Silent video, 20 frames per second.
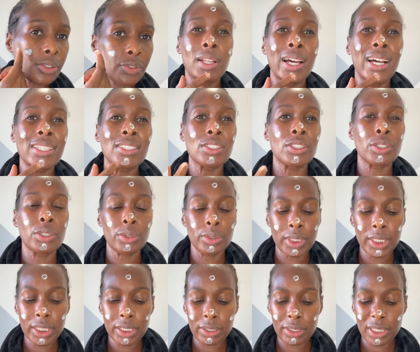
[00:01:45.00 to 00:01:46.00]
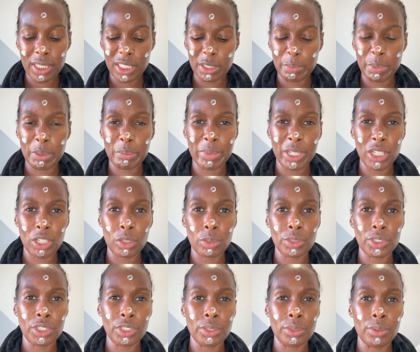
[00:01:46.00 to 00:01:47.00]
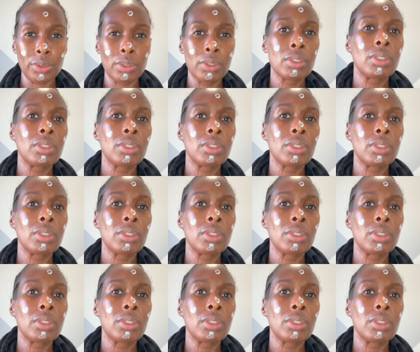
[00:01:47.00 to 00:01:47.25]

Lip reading: last 2 years has been my go-to.